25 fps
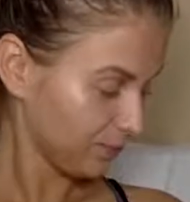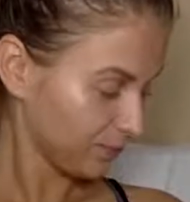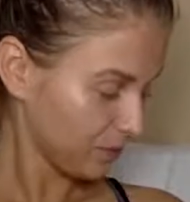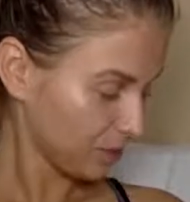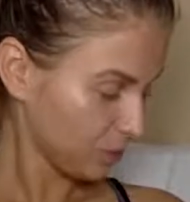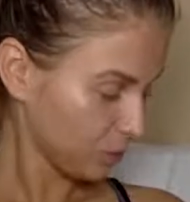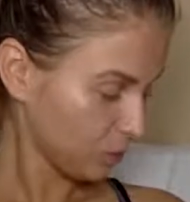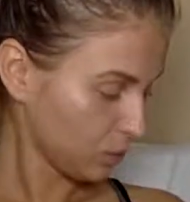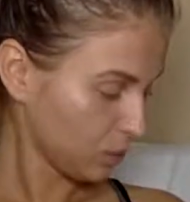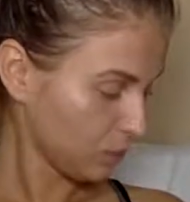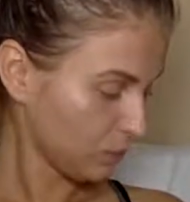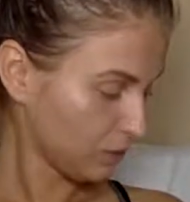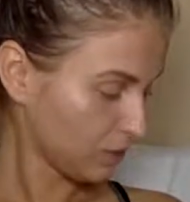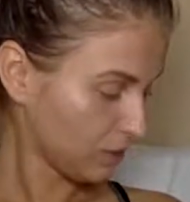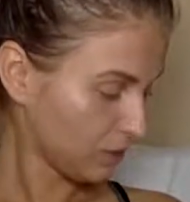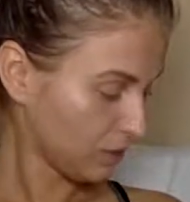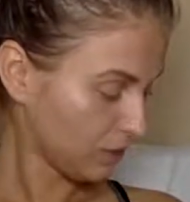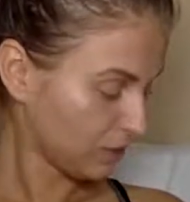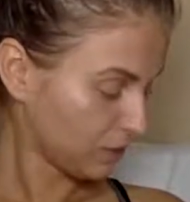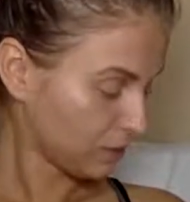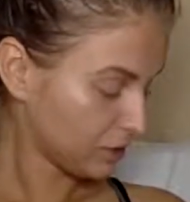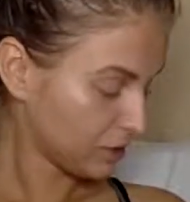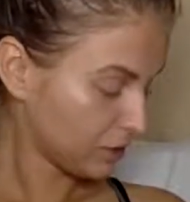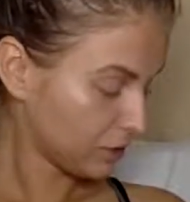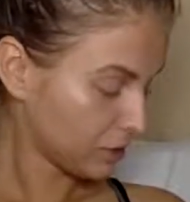when you've done it
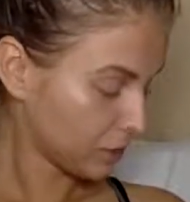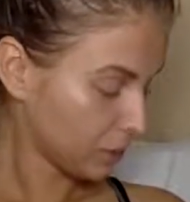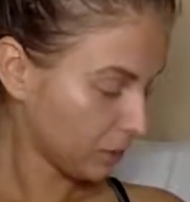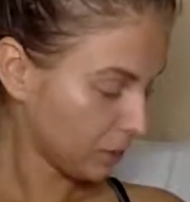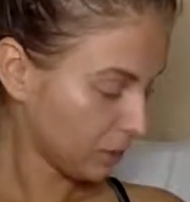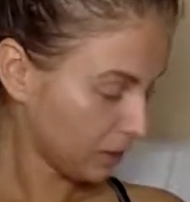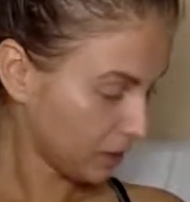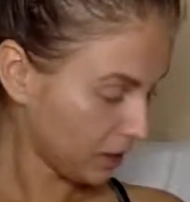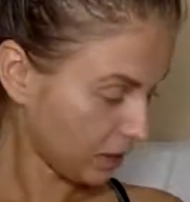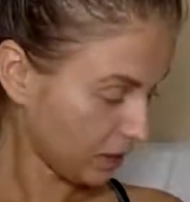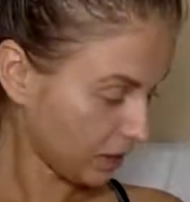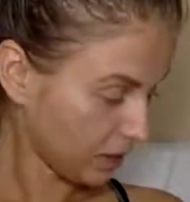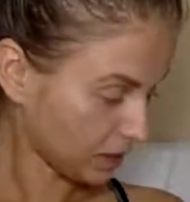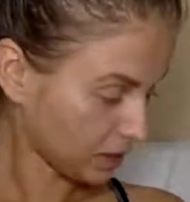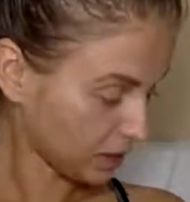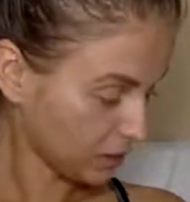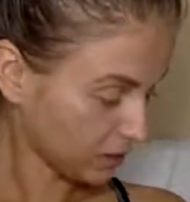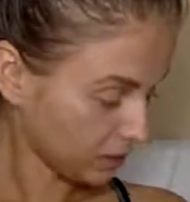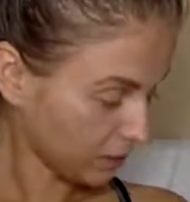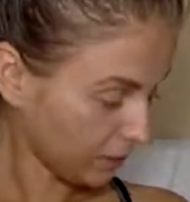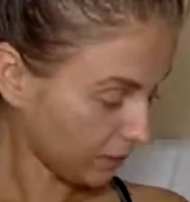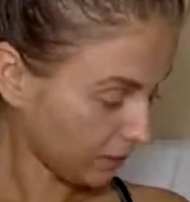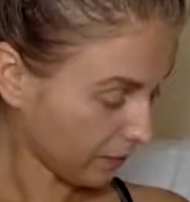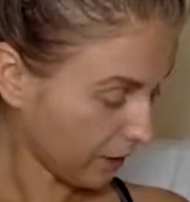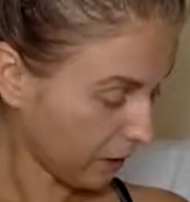for so many years, it's
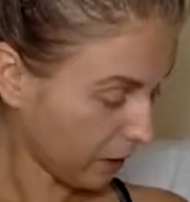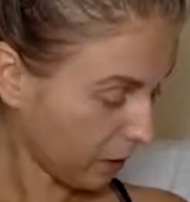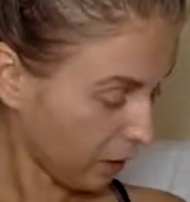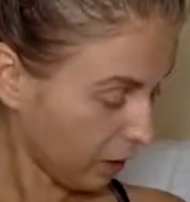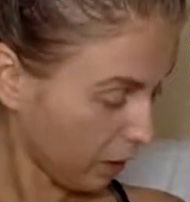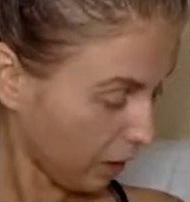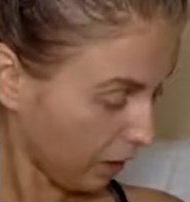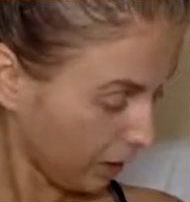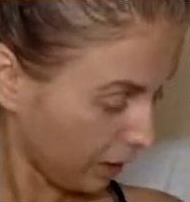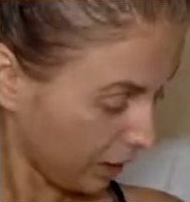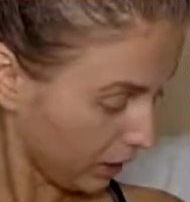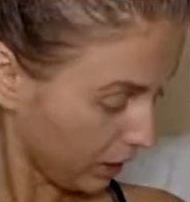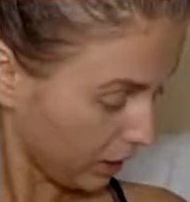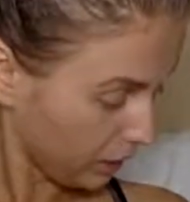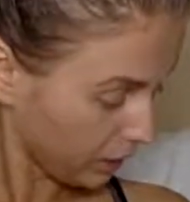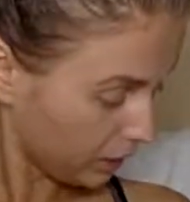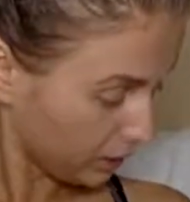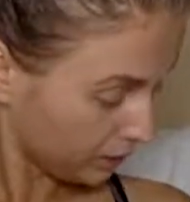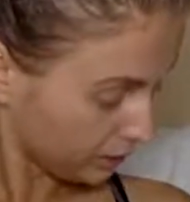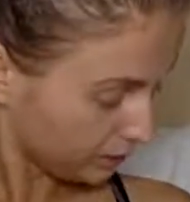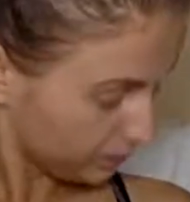not that hard.